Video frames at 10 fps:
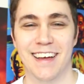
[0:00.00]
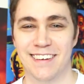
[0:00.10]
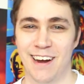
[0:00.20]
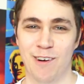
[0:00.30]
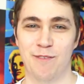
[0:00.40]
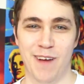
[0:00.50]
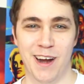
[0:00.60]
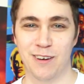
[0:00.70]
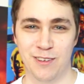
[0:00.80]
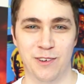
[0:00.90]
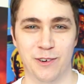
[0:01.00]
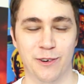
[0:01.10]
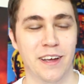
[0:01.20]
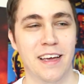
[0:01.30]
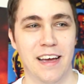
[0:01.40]
Terrifier
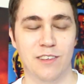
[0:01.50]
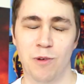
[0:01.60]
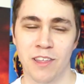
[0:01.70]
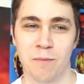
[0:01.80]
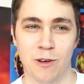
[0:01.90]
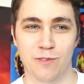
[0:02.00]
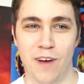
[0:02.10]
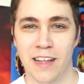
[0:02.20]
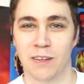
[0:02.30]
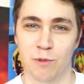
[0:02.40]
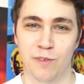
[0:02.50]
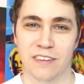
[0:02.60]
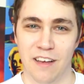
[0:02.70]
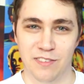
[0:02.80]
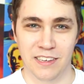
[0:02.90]
2 is one of the most violent
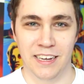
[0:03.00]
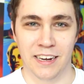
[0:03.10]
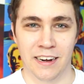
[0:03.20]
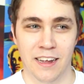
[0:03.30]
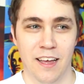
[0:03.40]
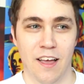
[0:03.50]
movies I've seen